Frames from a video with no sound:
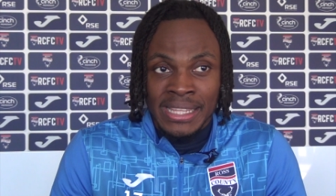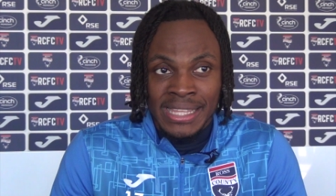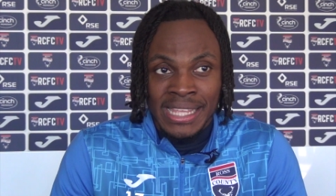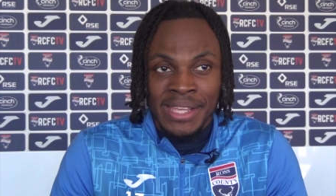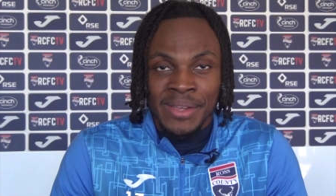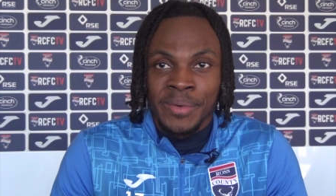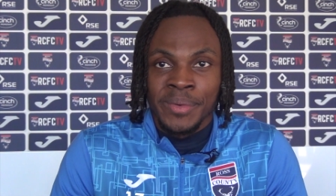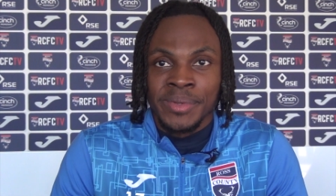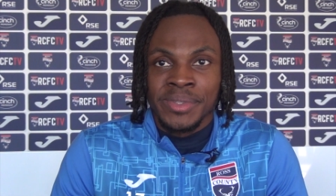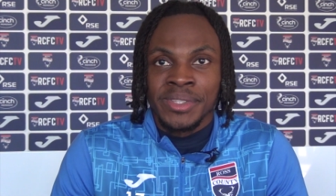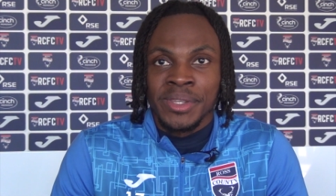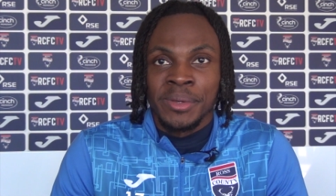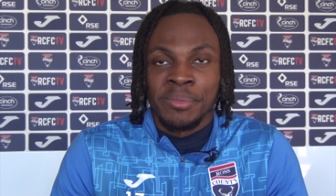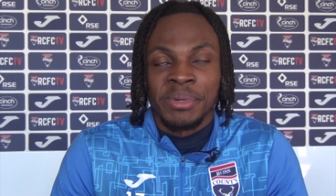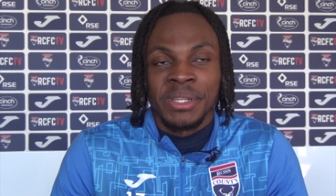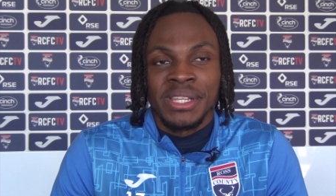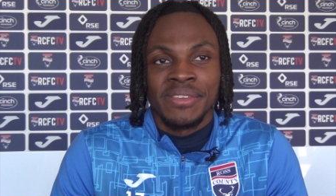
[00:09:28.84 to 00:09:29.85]
they
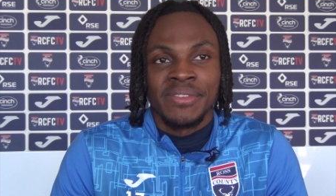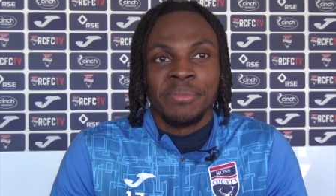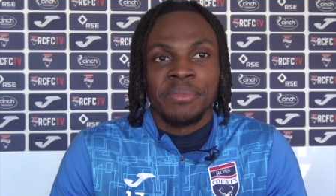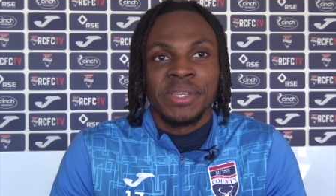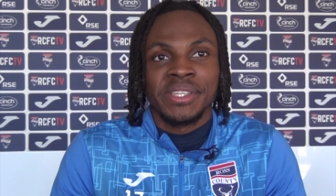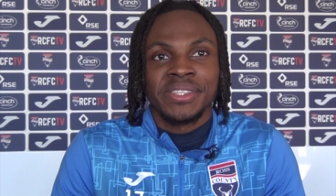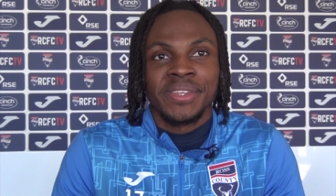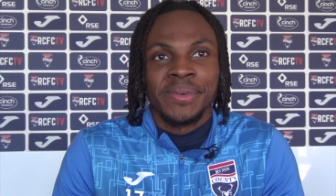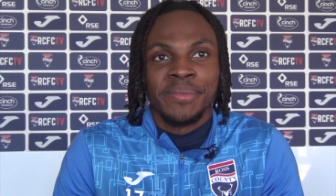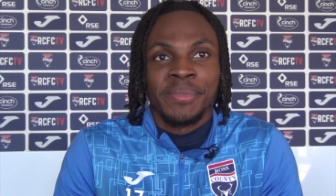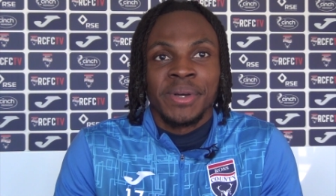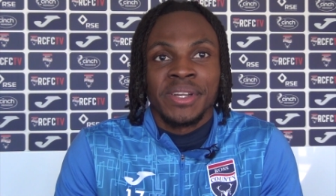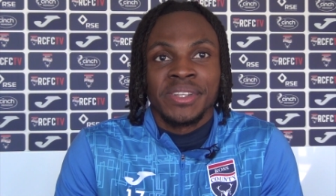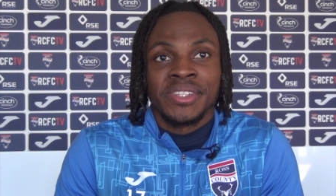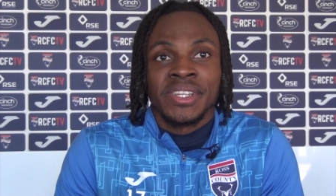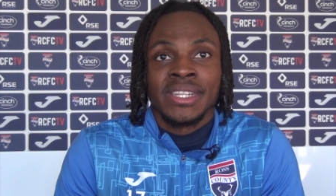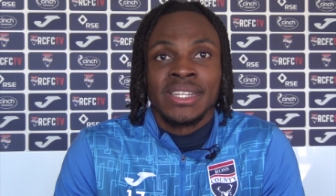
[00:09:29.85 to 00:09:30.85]
also believe in me so
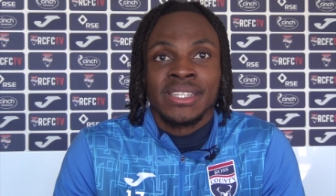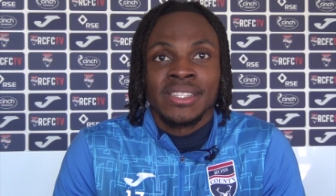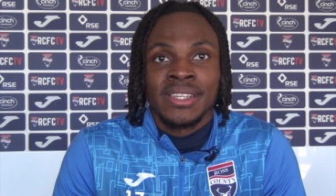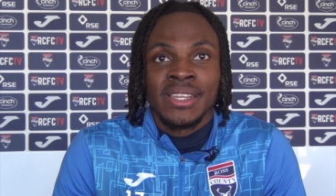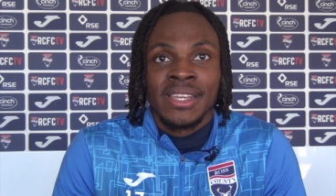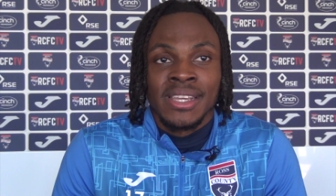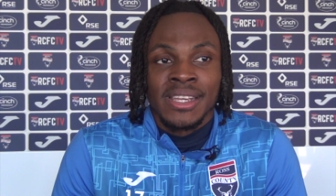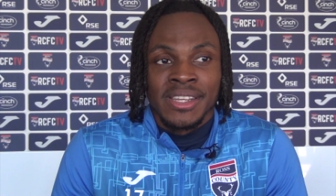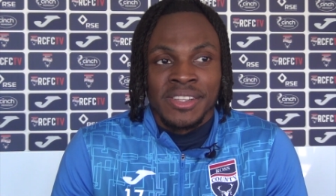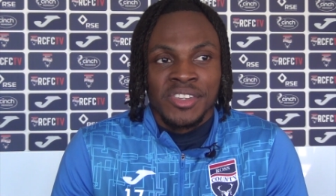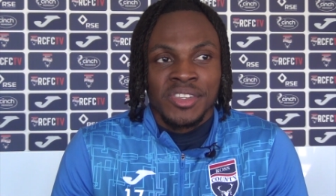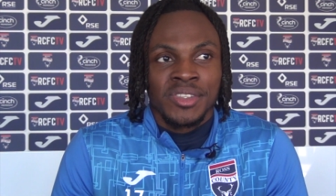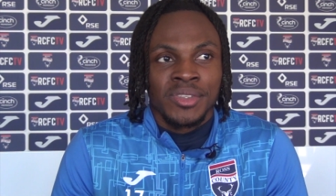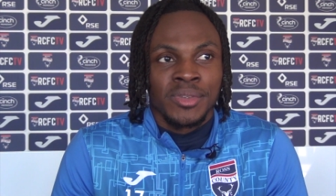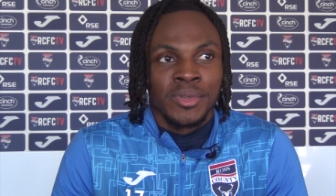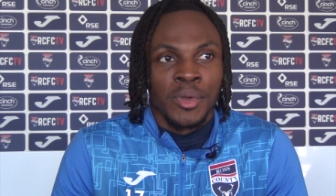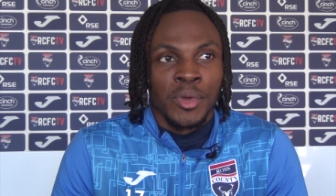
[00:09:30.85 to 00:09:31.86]
much. And it's
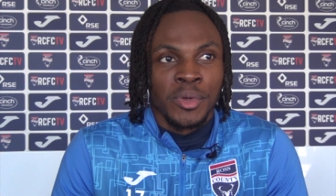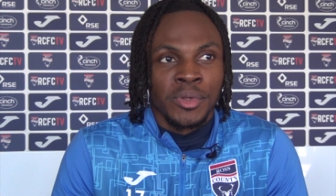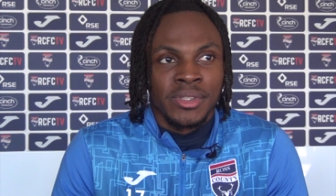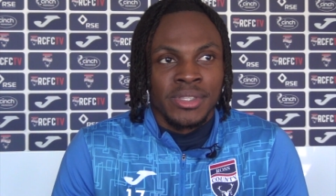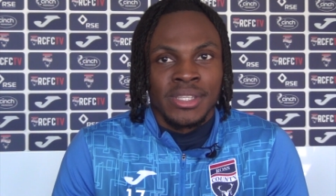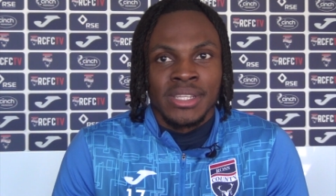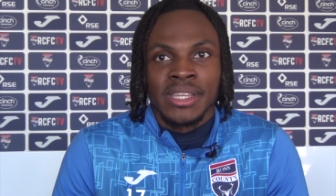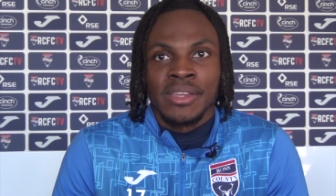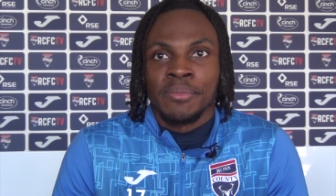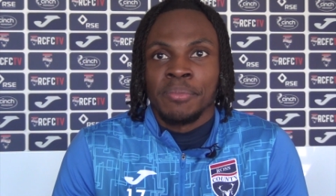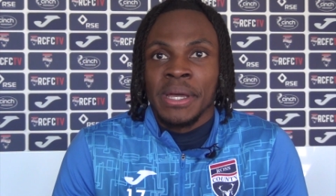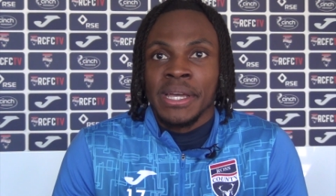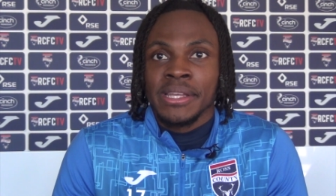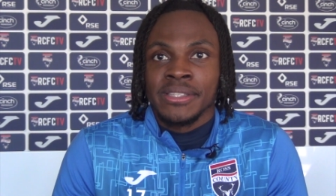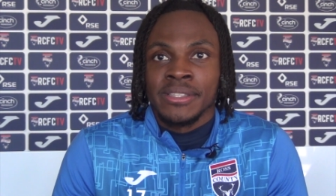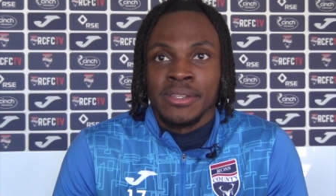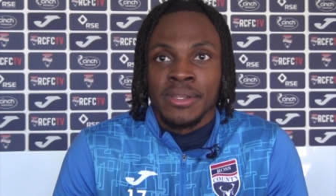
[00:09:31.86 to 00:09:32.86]
just good to give
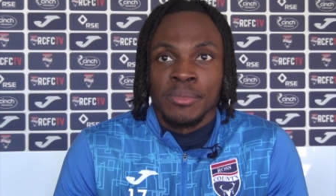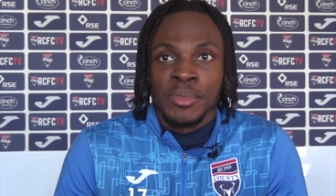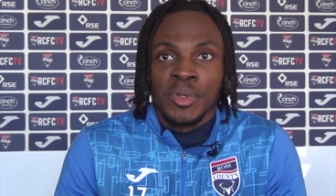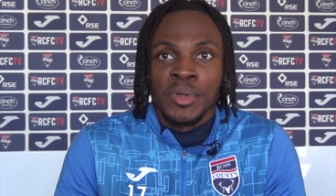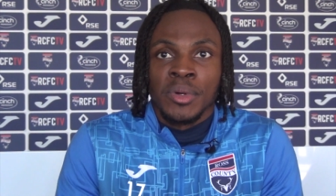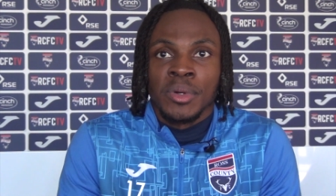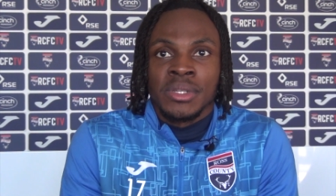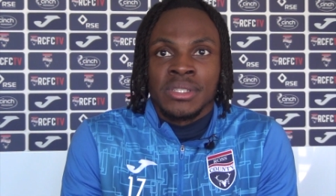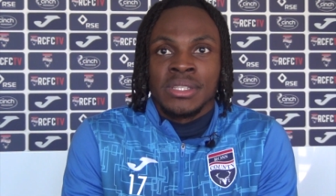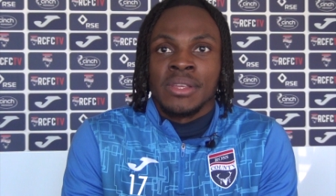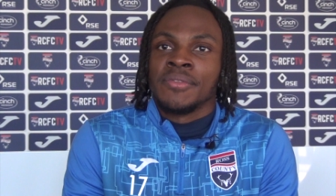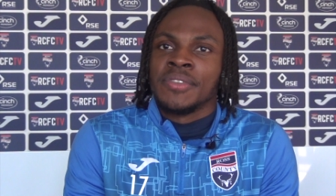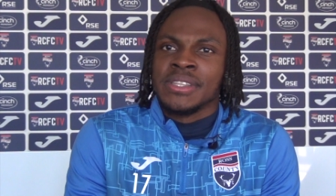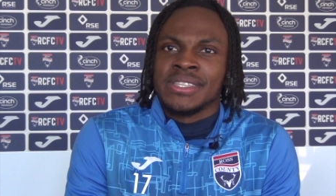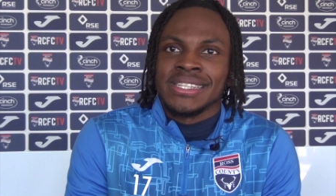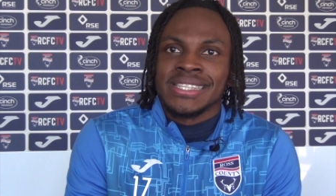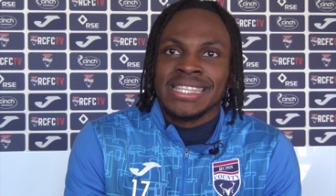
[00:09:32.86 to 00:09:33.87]
back to them, you know,
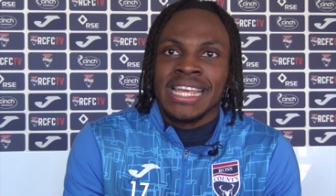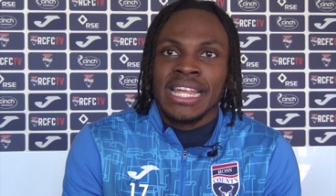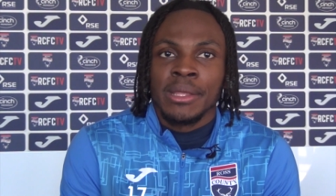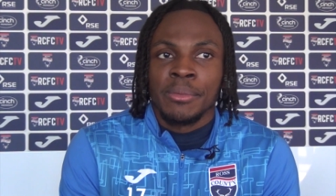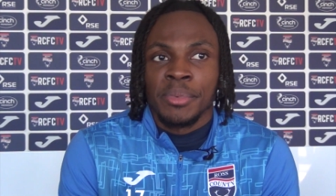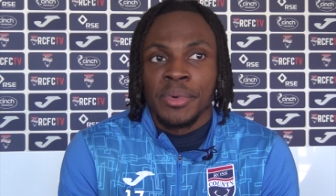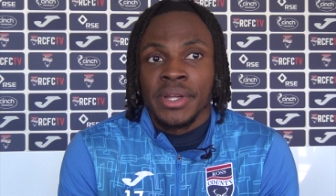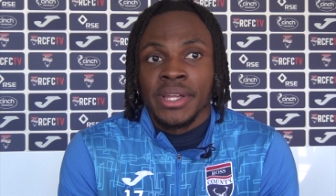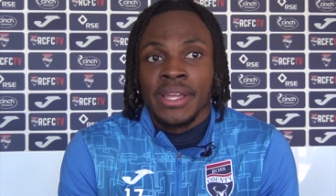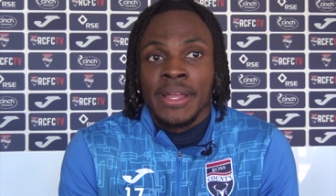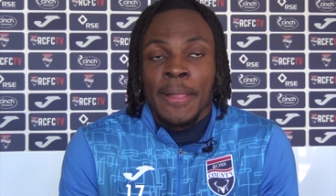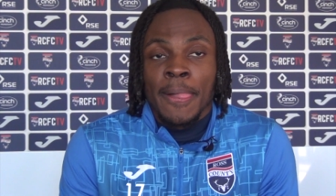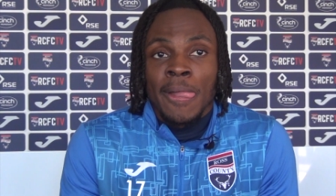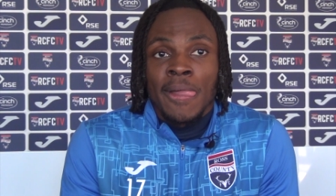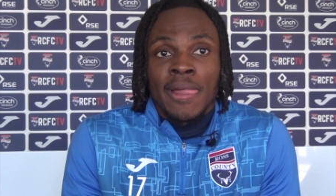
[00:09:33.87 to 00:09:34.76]
something to celebrate.